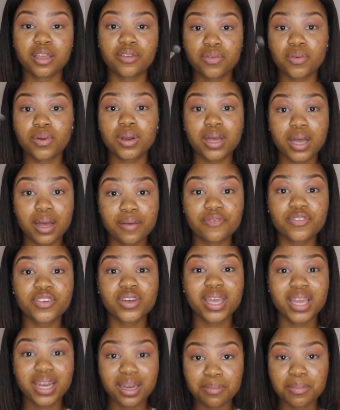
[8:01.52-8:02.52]
If you want to come for
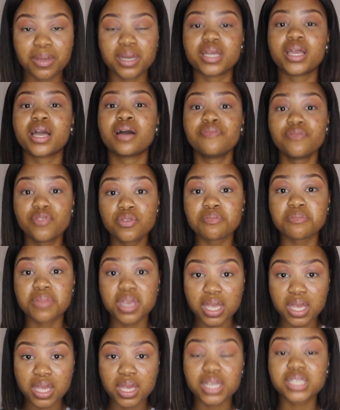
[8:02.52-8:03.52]
anybody, come for
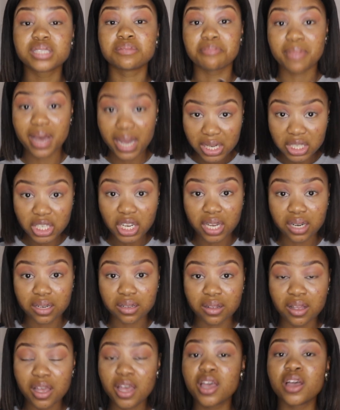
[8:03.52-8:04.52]
me. It's my channel.
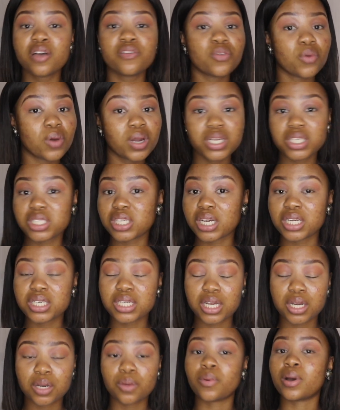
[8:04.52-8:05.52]
If you want to judge
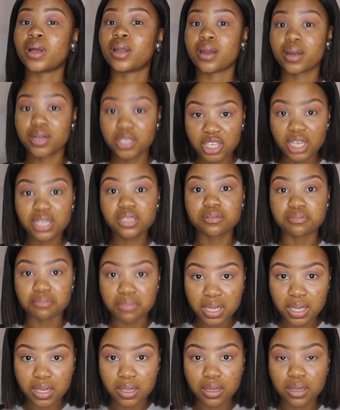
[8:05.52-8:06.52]
anyone, judge
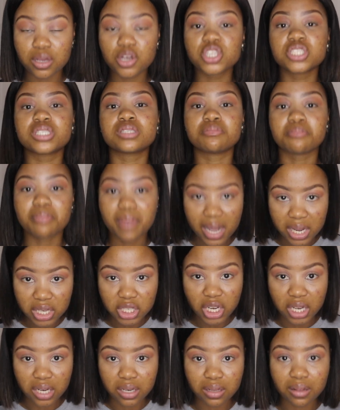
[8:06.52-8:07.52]
me, because it's my
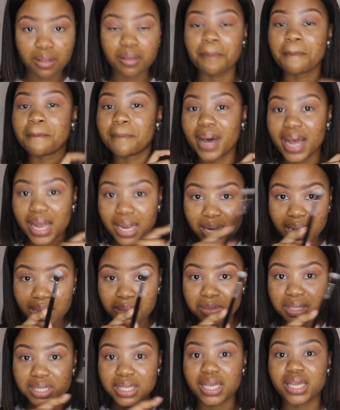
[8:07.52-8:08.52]
channel. My
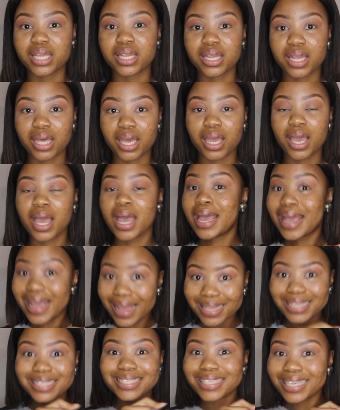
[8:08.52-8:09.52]
name is in there.
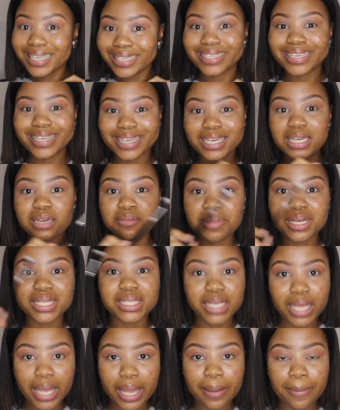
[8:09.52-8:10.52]
It says
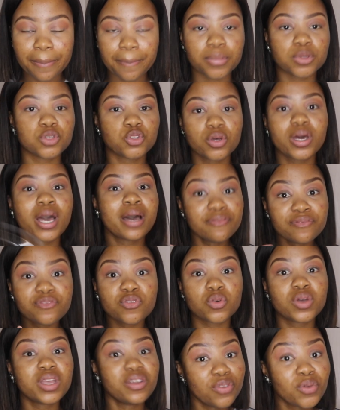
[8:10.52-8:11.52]
Kedidimetse M. So come
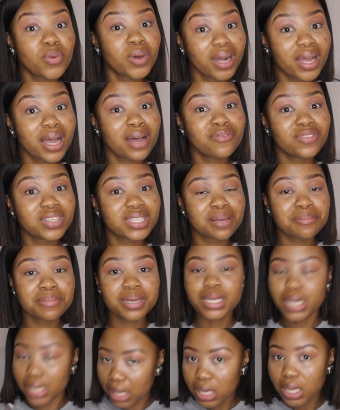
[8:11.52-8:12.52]
for, if you want to come for
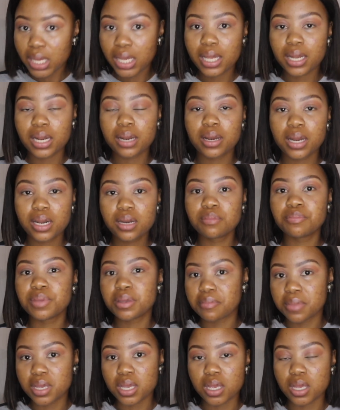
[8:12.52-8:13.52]
somebody, let it be
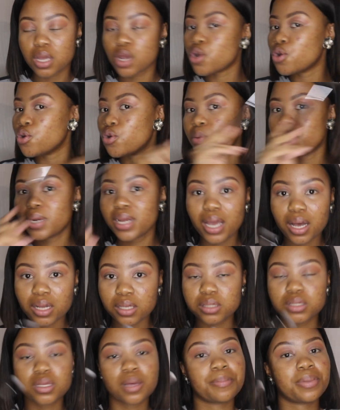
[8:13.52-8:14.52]
me, nobody
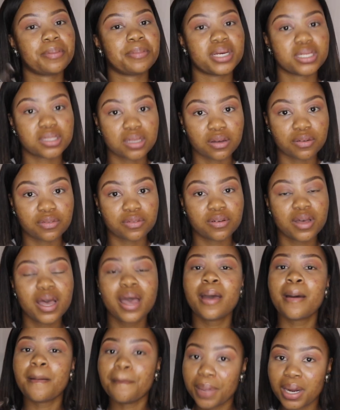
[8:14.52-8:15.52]
else but myself.
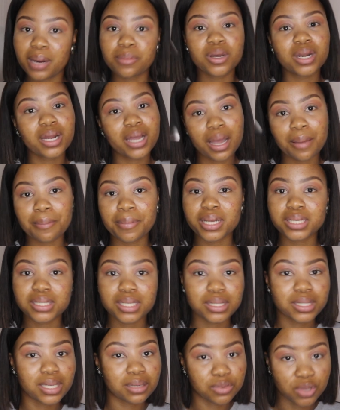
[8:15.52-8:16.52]
But I'm gonna come back
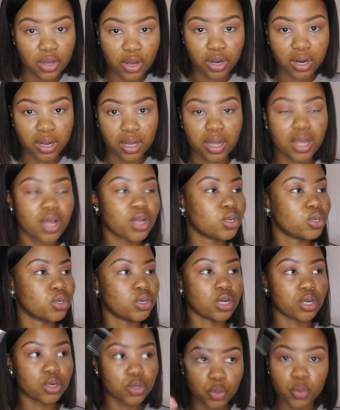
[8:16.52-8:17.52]
10 times harder.
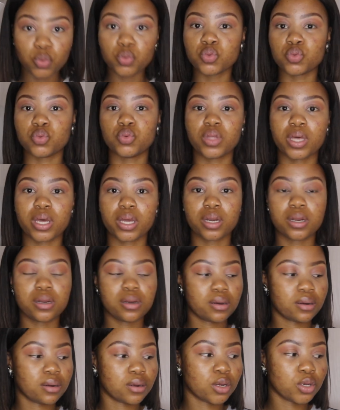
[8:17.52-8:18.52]
But don't do that.
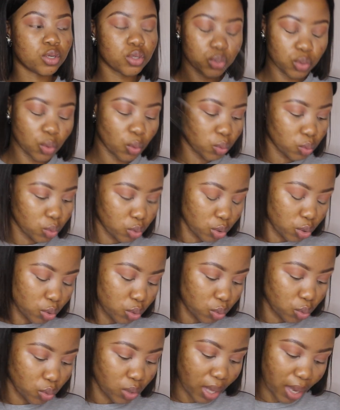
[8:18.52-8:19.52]
Don't
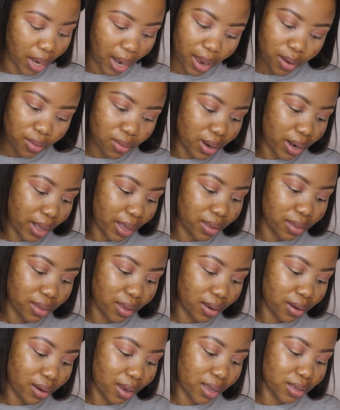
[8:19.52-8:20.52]
do that. I don't like
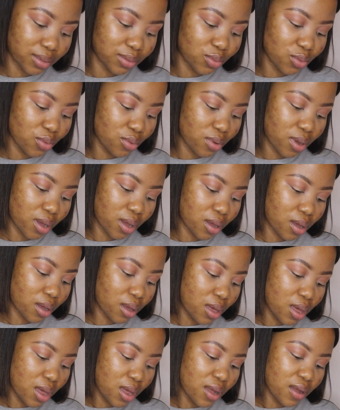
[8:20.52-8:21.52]
that, guys. You,
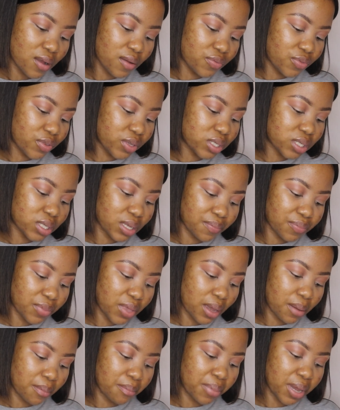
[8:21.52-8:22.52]
there's
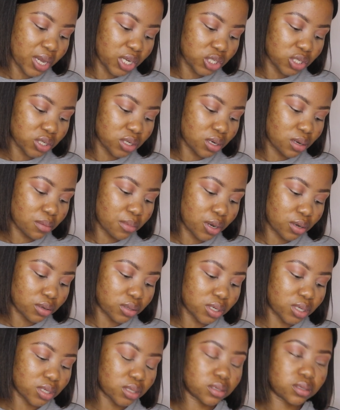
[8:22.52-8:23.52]
something I'm passionate about.
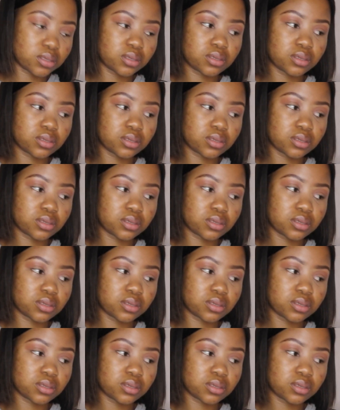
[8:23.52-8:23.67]
It